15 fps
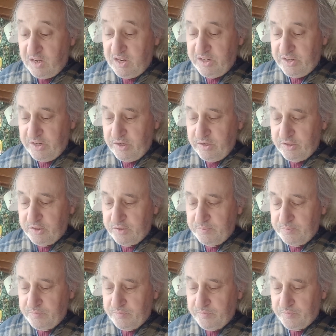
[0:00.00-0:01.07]
ideas.
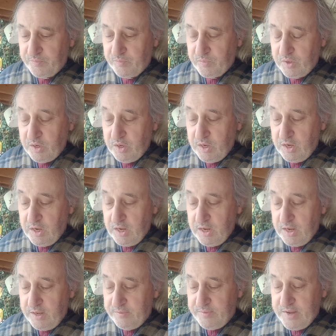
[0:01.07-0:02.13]

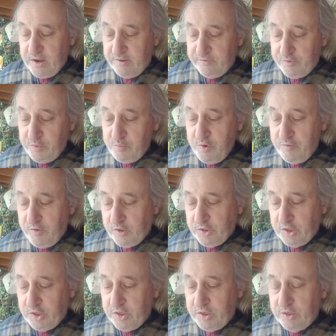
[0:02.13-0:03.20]
Now if we move on
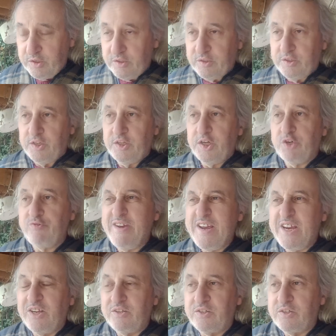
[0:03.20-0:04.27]
to the
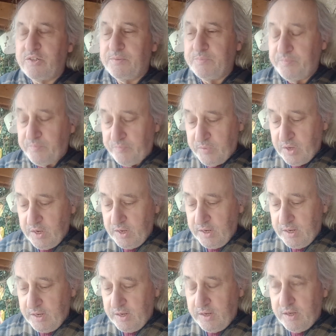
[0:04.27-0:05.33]
Greeks,
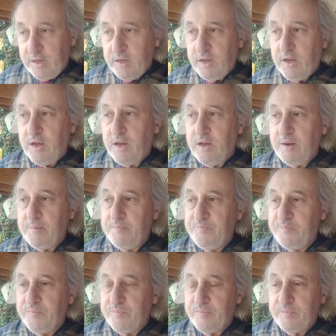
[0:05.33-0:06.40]
the
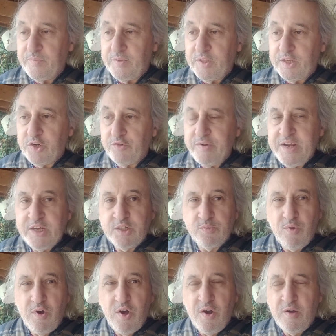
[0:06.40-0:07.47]
Greeks
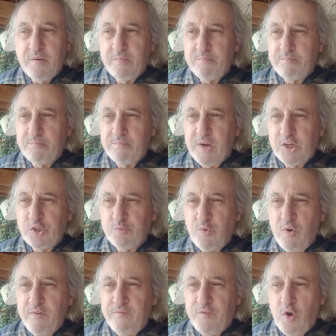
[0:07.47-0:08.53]
were much
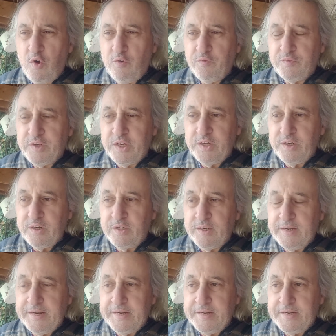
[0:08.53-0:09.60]
more involved in
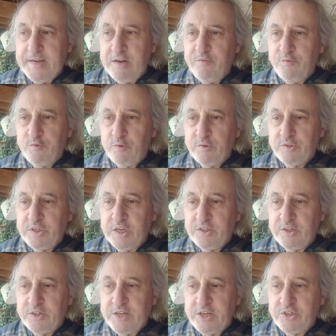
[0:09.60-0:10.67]
influencing
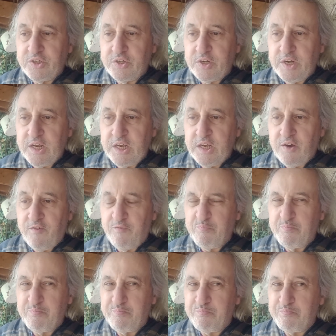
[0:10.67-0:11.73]
the destiny of
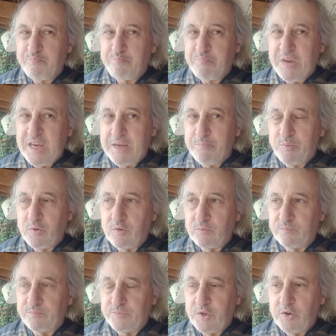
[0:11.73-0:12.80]
people.
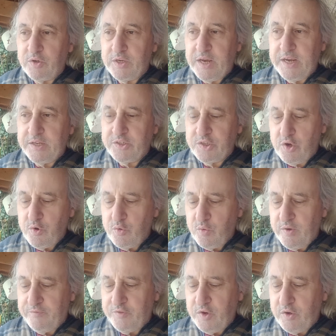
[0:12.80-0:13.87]
Okay, so
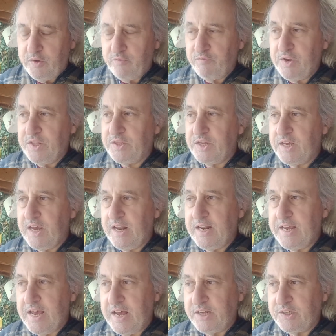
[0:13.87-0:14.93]
if you read the
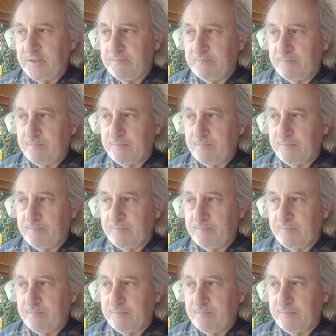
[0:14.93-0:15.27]
Iliad,